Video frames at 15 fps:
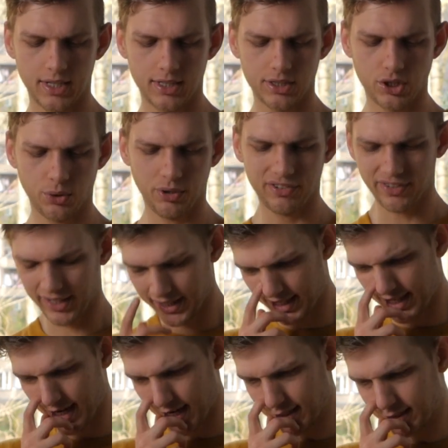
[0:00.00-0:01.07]
So if I
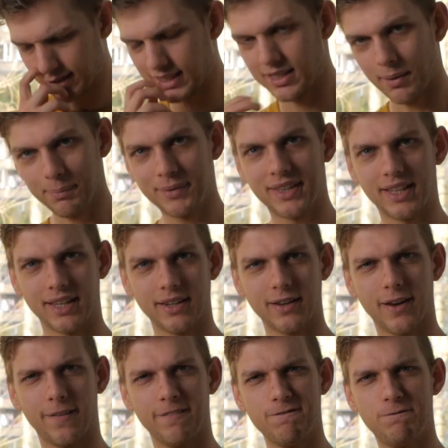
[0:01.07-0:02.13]
get something,
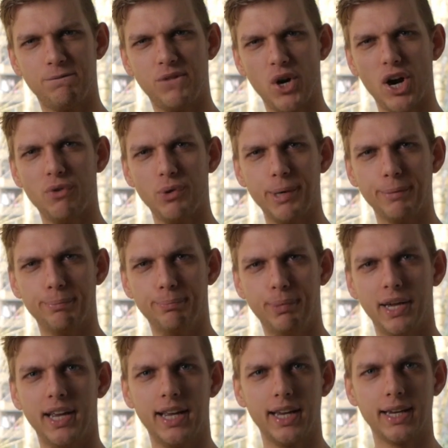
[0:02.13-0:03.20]
a very
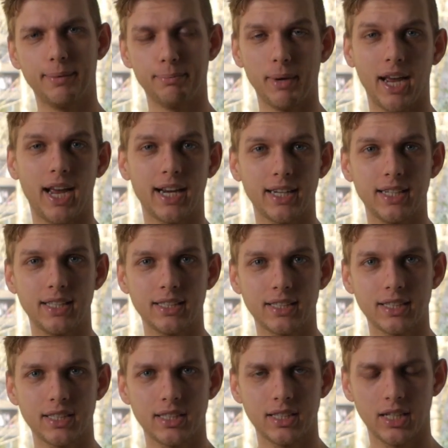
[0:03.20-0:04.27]
big magnet